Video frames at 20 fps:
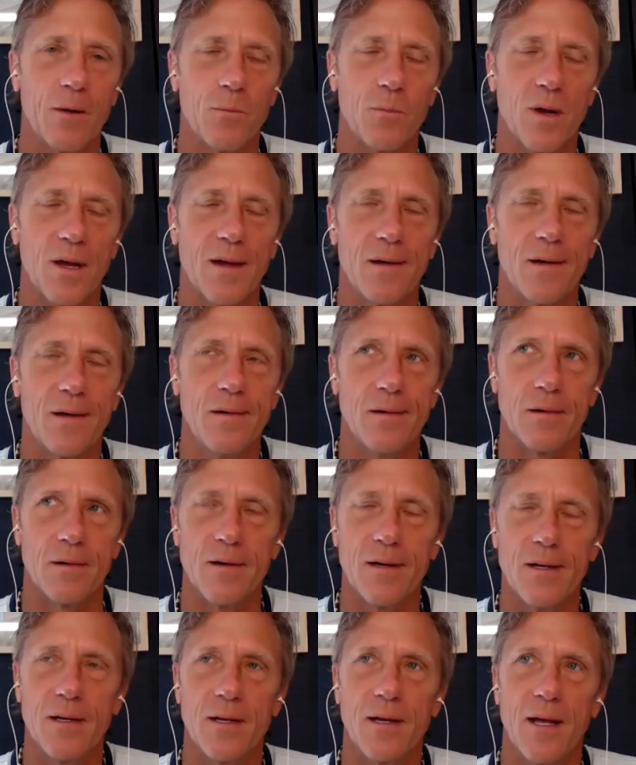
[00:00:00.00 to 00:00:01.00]
And like, all
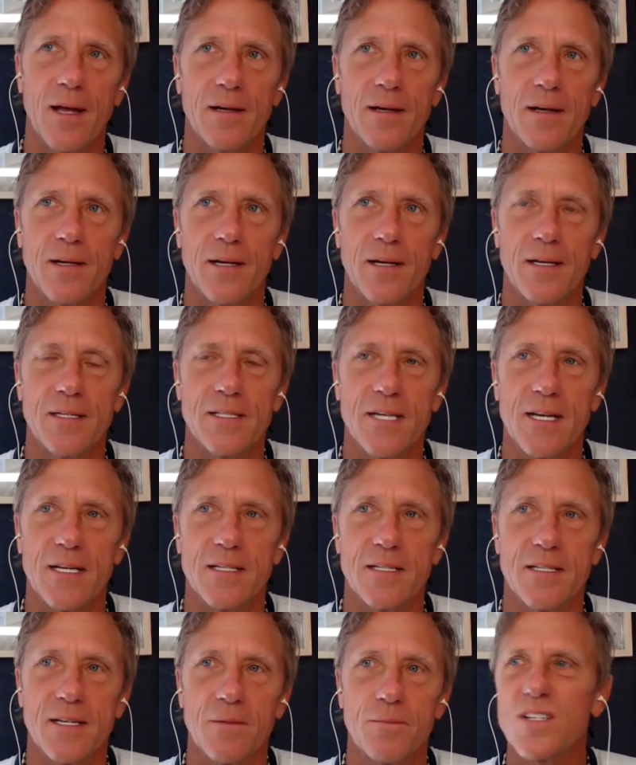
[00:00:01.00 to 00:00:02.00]
right. And he
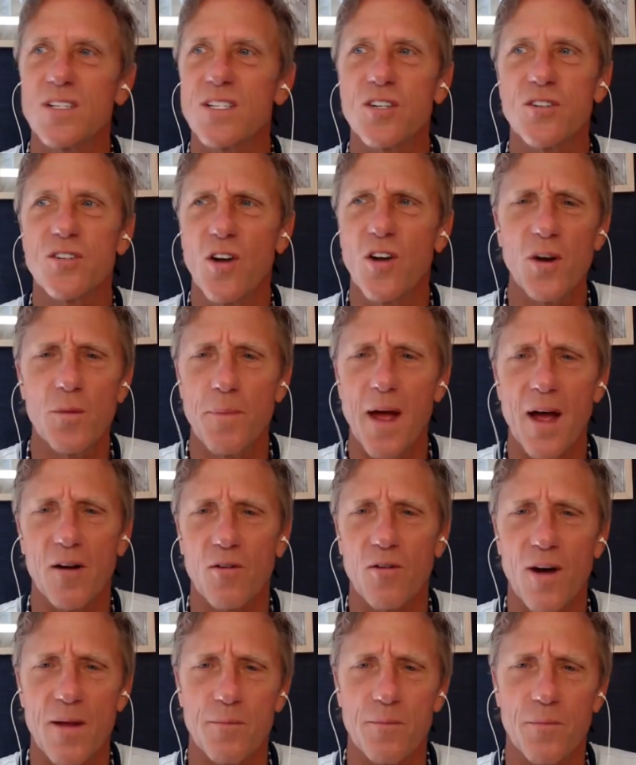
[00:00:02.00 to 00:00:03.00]
said, you know, it's not
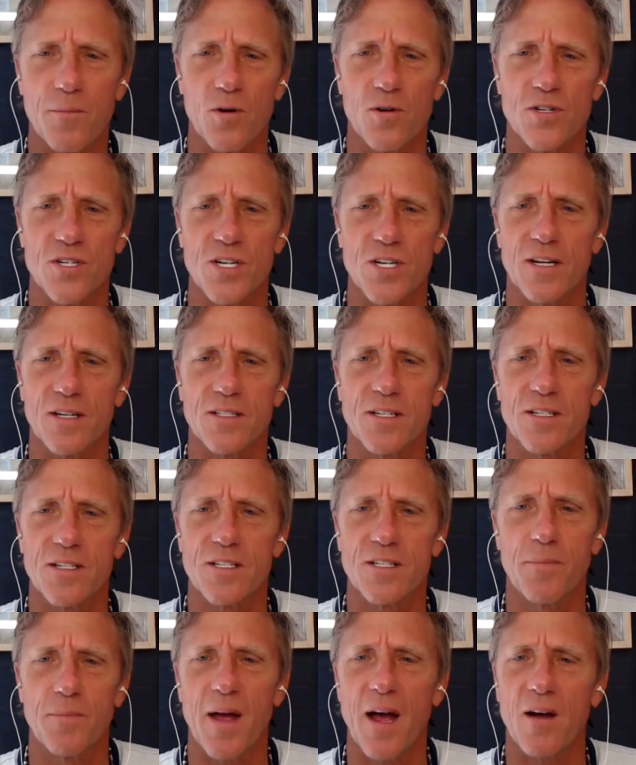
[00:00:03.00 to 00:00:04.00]
about great projects,
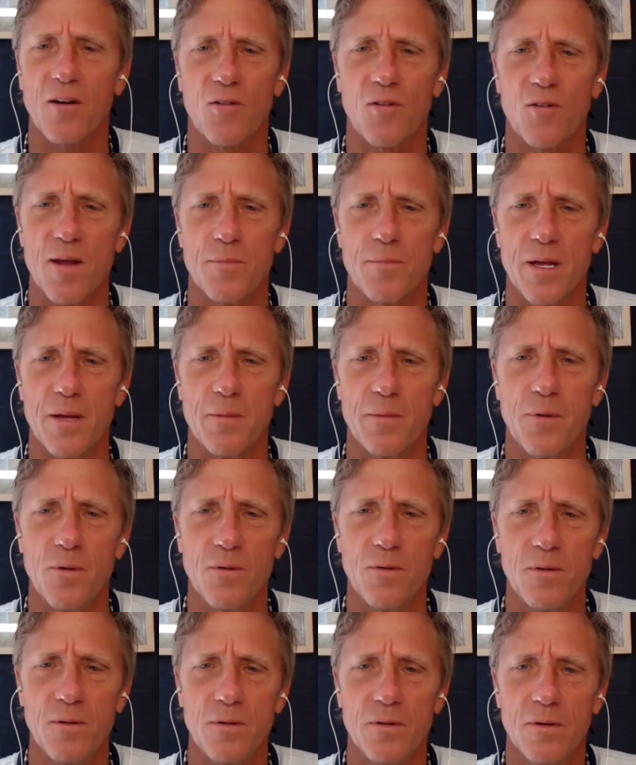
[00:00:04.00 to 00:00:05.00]
it's about great
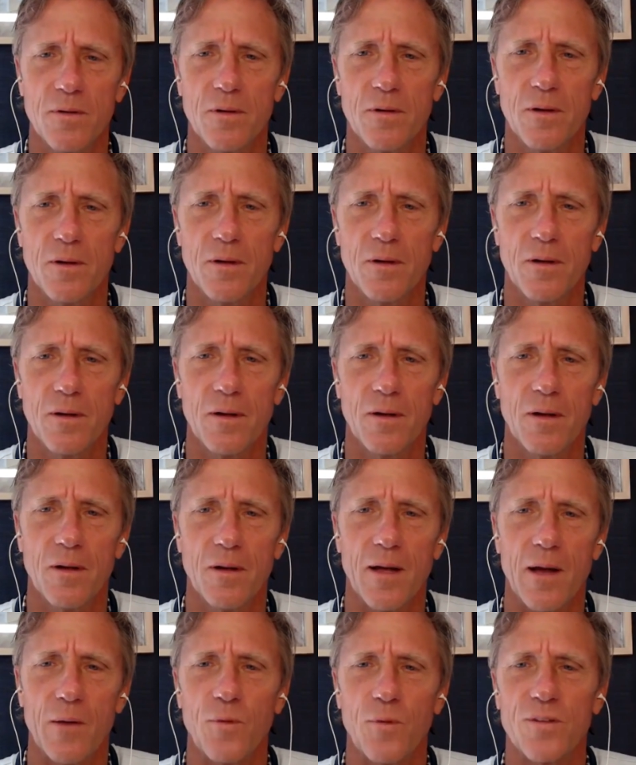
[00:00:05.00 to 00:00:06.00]
people.
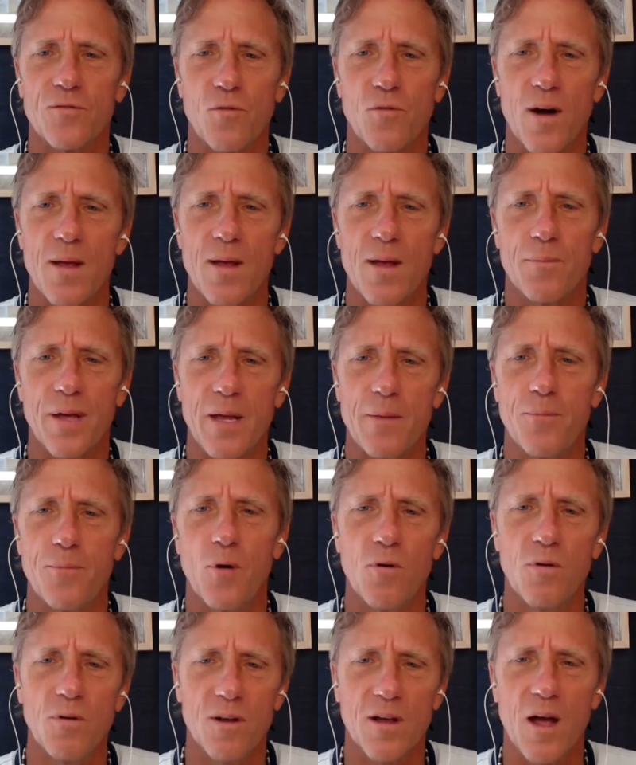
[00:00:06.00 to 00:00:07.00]
And with great mm.
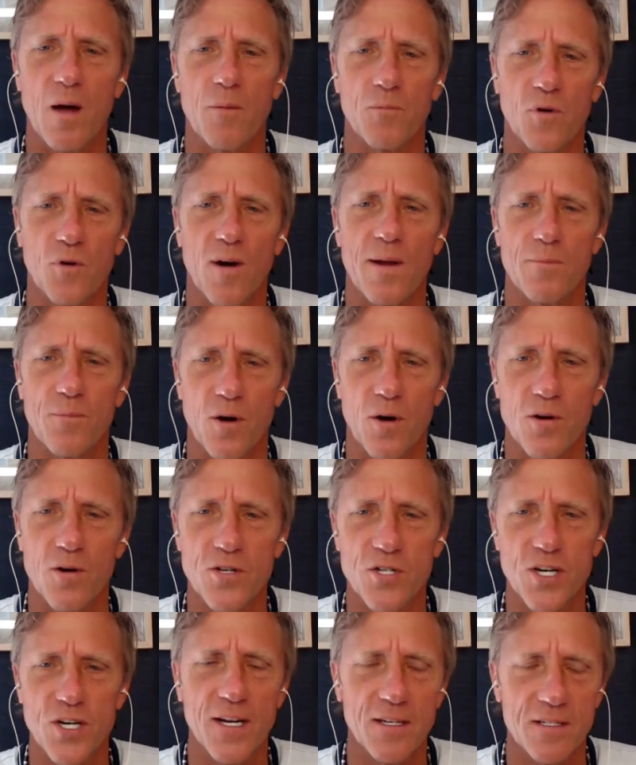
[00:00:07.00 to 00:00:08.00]
people come great
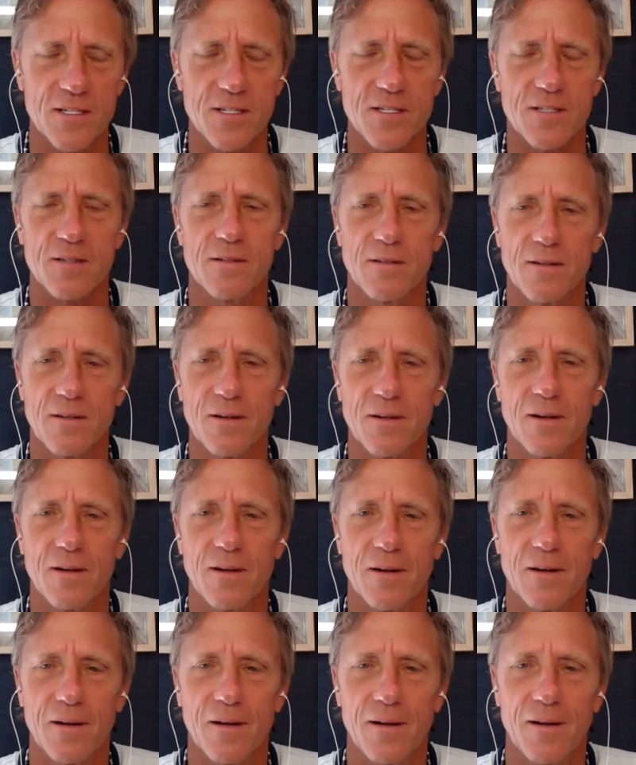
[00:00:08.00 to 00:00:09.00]
projects.
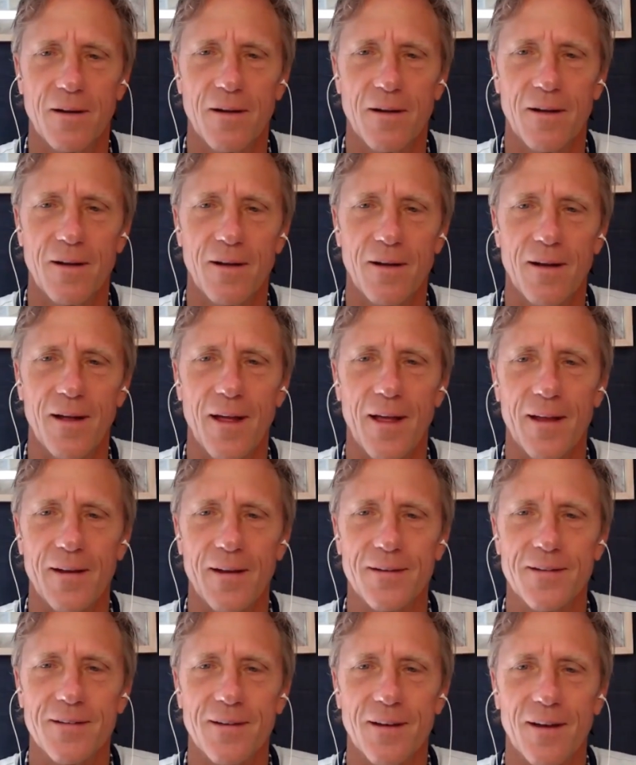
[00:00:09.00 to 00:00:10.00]

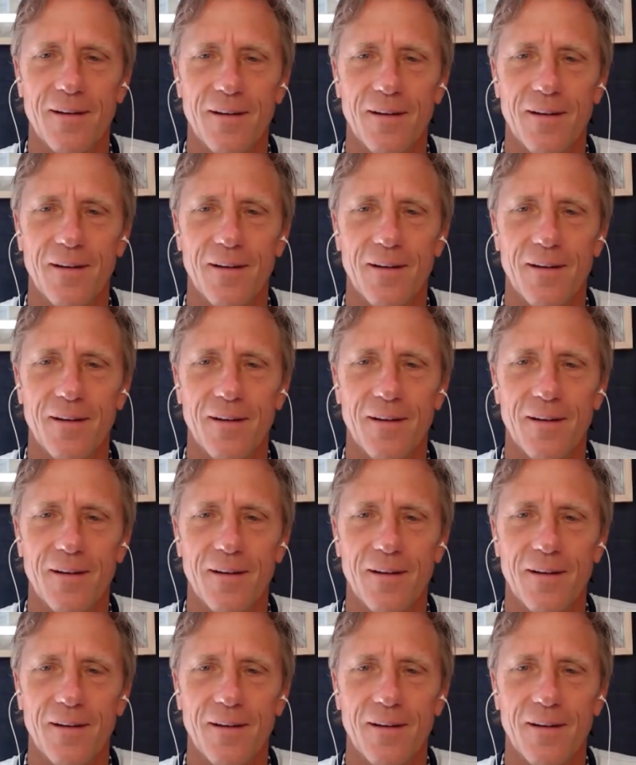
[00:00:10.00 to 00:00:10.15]
And